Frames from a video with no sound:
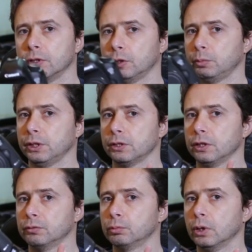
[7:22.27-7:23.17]
That means
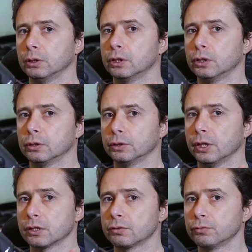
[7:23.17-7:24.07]
if one card
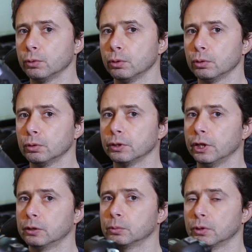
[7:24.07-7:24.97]
gets full,
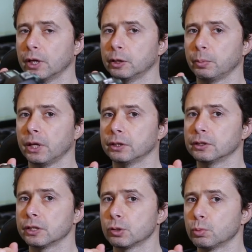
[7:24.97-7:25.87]
it will
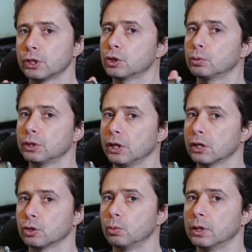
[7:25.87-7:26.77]
automatically switch to the
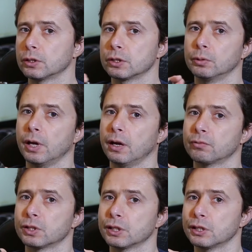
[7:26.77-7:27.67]
other one. So I
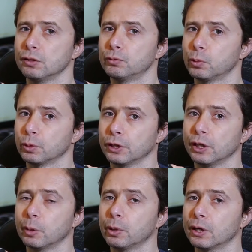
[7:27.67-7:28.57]
have 64
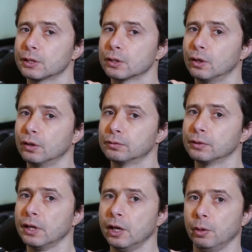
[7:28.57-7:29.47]
gigabytes of
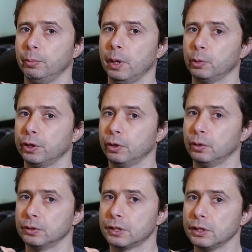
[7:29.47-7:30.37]
memory
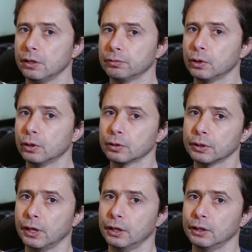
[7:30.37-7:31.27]
on CF card
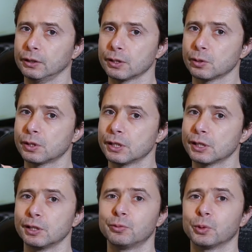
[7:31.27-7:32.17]
and another
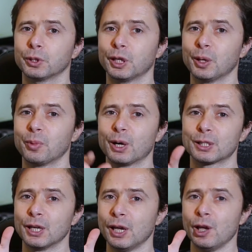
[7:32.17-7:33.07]
64
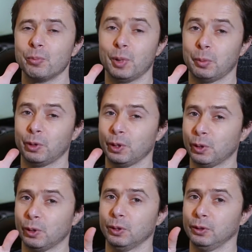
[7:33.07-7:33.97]
gigabytes memory
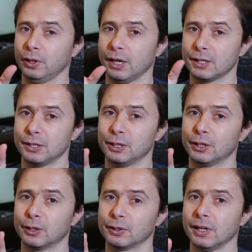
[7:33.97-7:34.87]
on SD
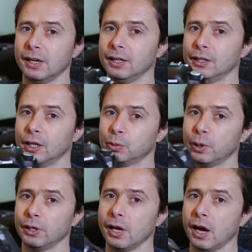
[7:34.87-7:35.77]
card. That
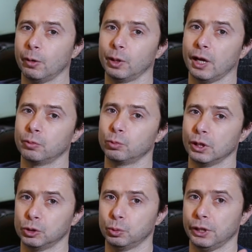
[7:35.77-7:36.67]
way I will have
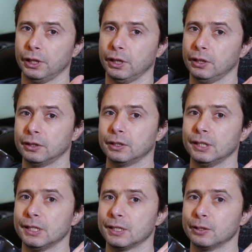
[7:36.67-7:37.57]
128
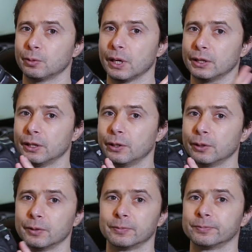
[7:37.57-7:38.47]
easily right
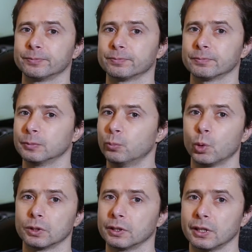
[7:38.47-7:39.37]
there,
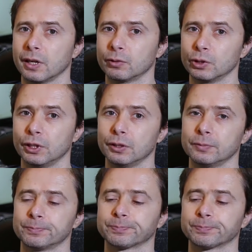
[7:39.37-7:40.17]
more than I ever need.